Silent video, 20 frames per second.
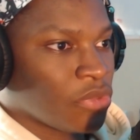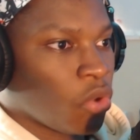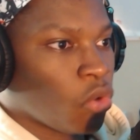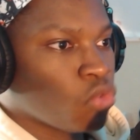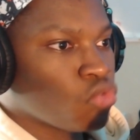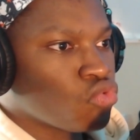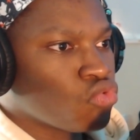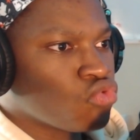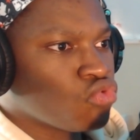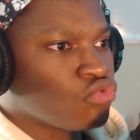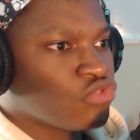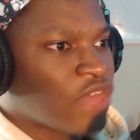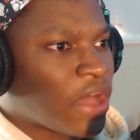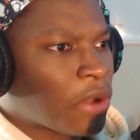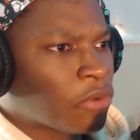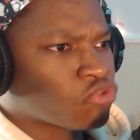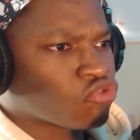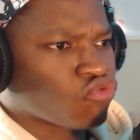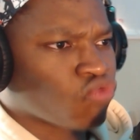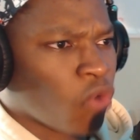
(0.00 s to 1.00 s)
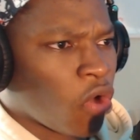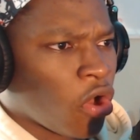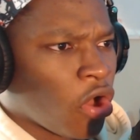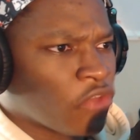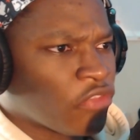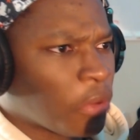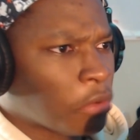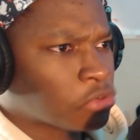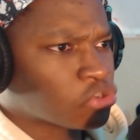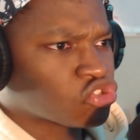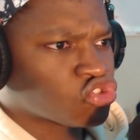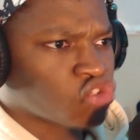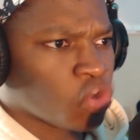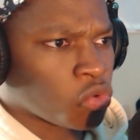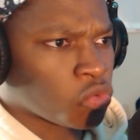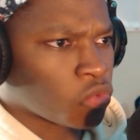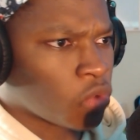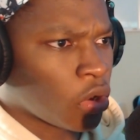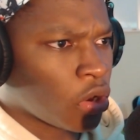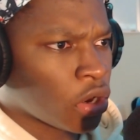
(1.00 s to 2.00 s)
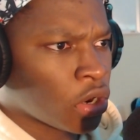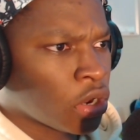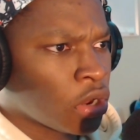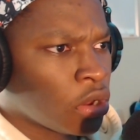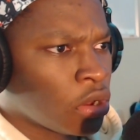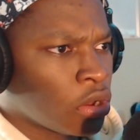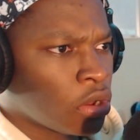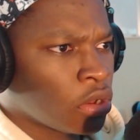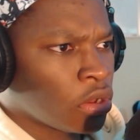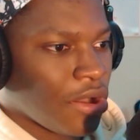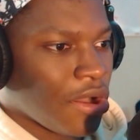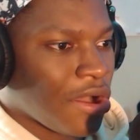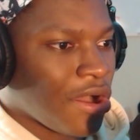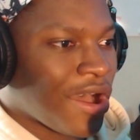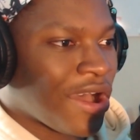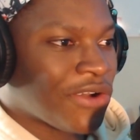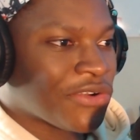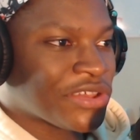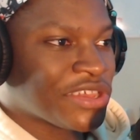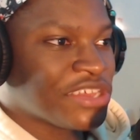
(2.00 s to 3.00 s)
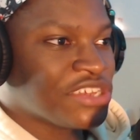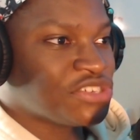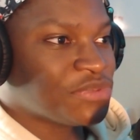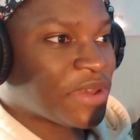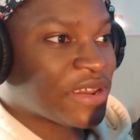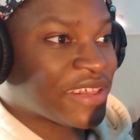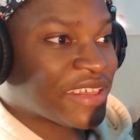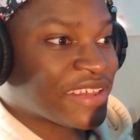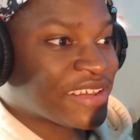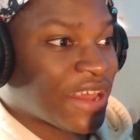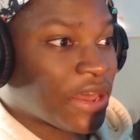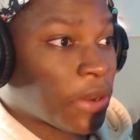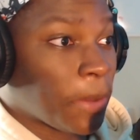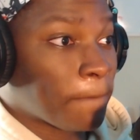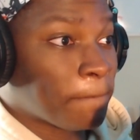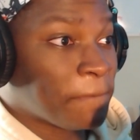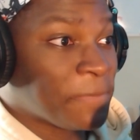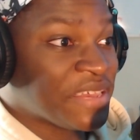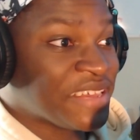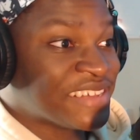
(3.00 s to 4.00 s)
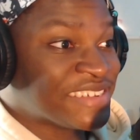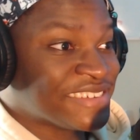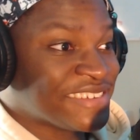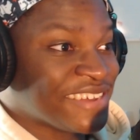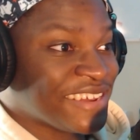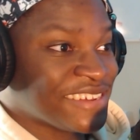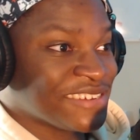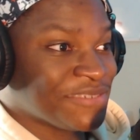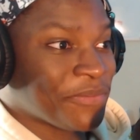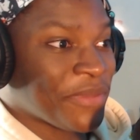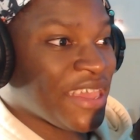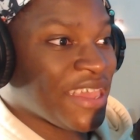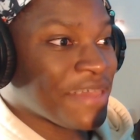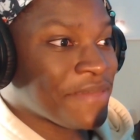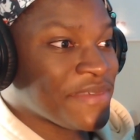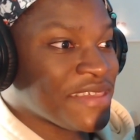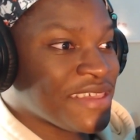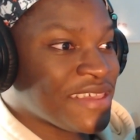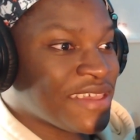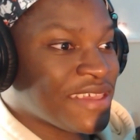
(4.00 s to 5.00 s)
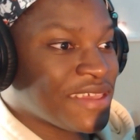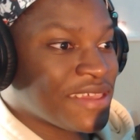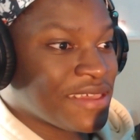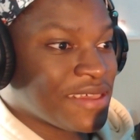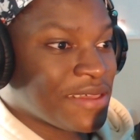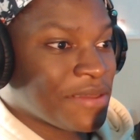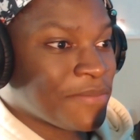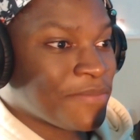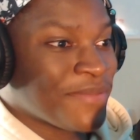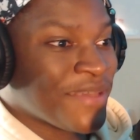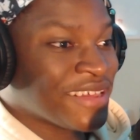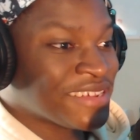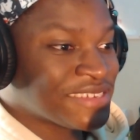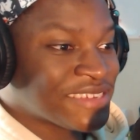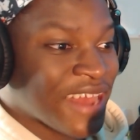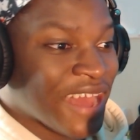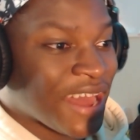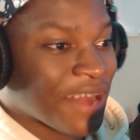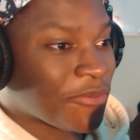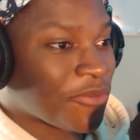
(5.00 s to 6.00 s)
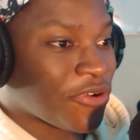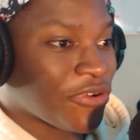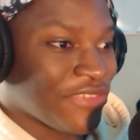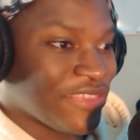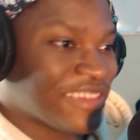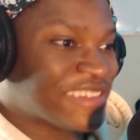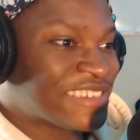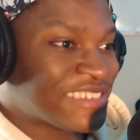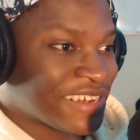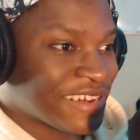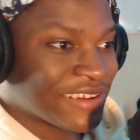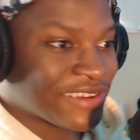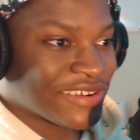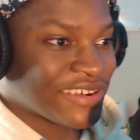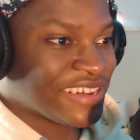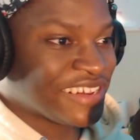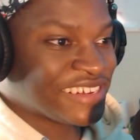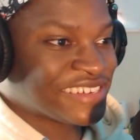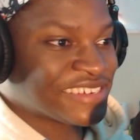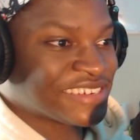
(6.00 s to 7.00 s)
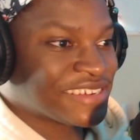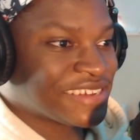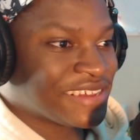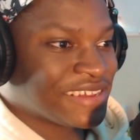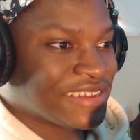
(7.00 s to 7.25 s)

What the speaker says: Ooh, that was raw. That was so raw. Oh, Aokiji about to get down to business, baby. Best admiral in the series.